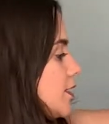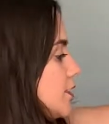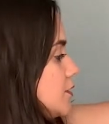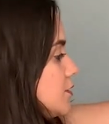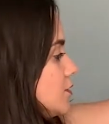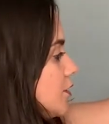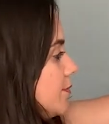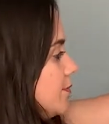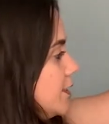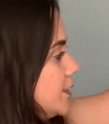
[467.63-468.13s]

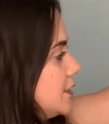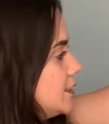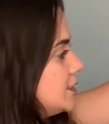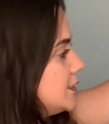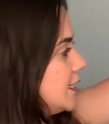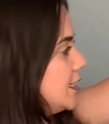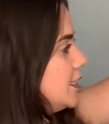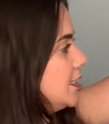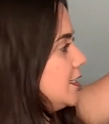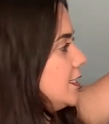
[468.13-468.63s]
so I'm gonna
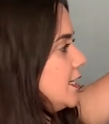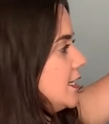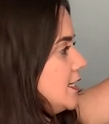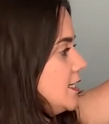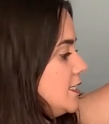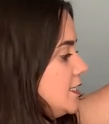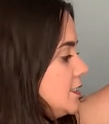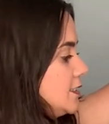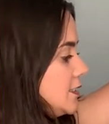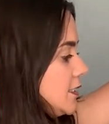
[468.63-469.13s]
take
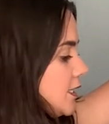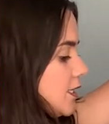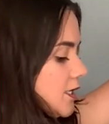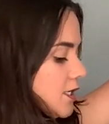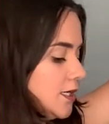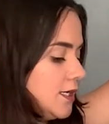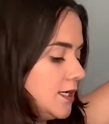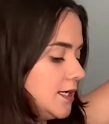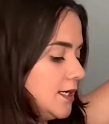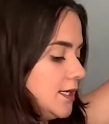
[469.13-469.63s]
these
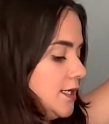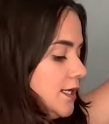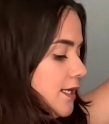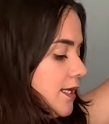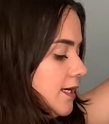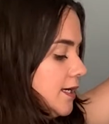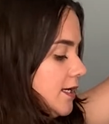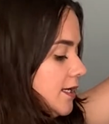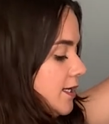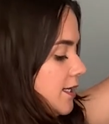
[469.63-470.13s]
and
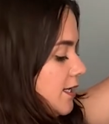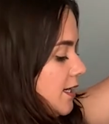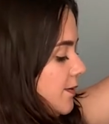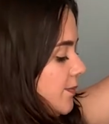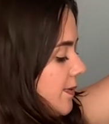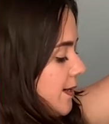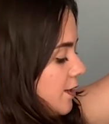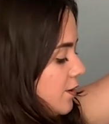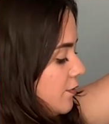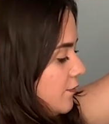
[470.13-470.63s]
then a
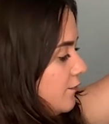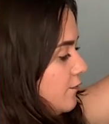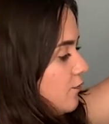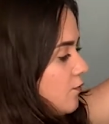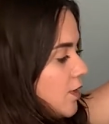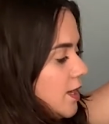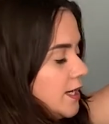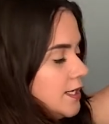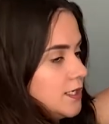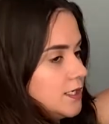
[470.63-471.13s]
pair of
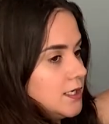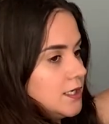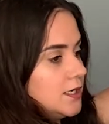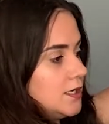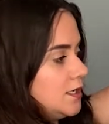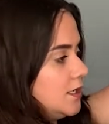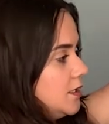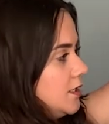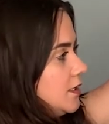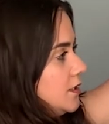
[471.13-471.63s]
white
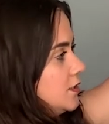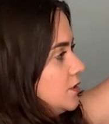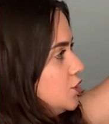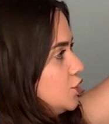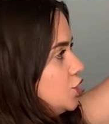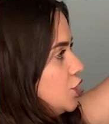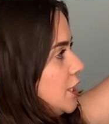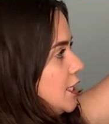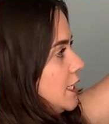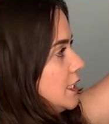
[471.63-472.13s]

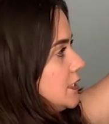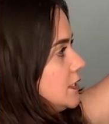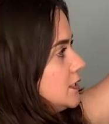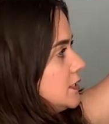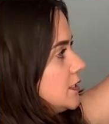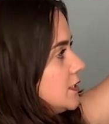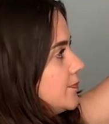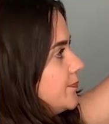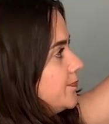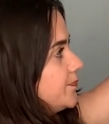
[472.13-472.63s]

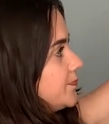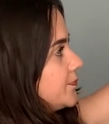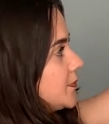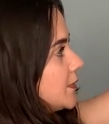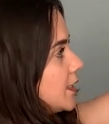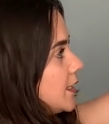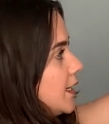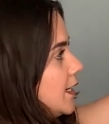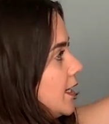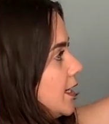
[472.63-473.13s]
jeans
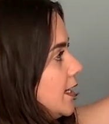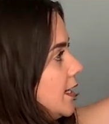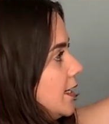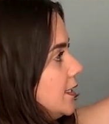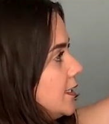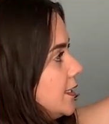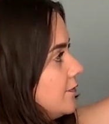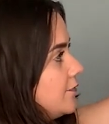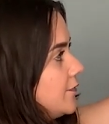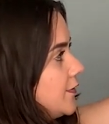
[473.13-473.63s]

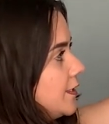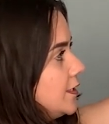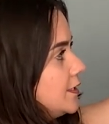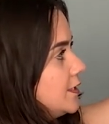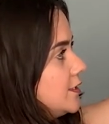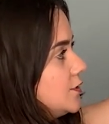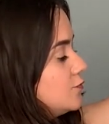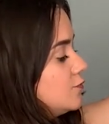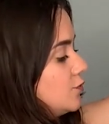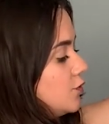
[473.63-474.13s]
and I think
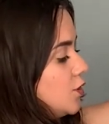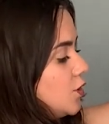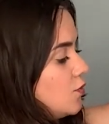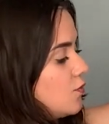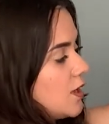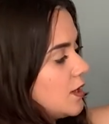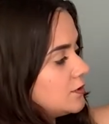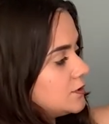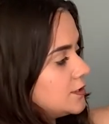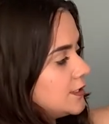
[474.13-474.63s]
these will go
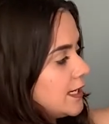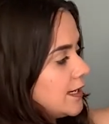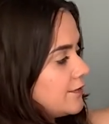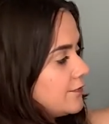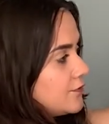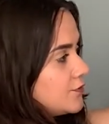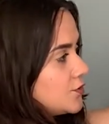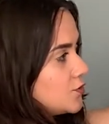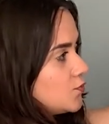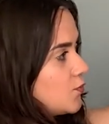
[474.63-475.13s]
well
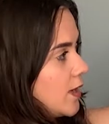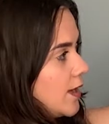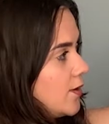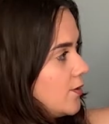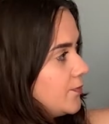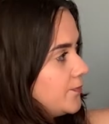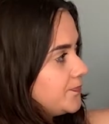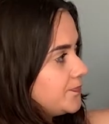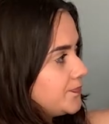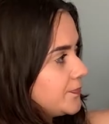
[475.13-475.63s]
together as
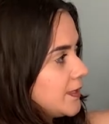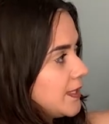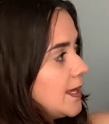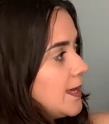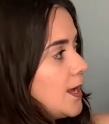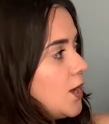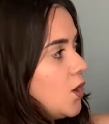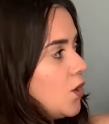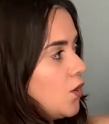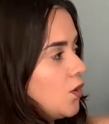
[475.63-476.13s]
well.
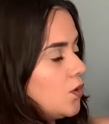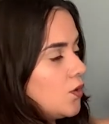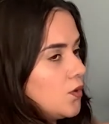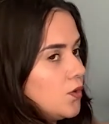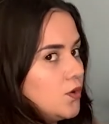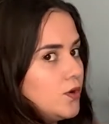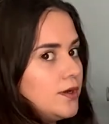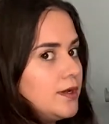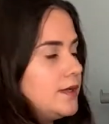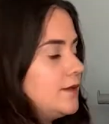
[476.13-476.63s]
Or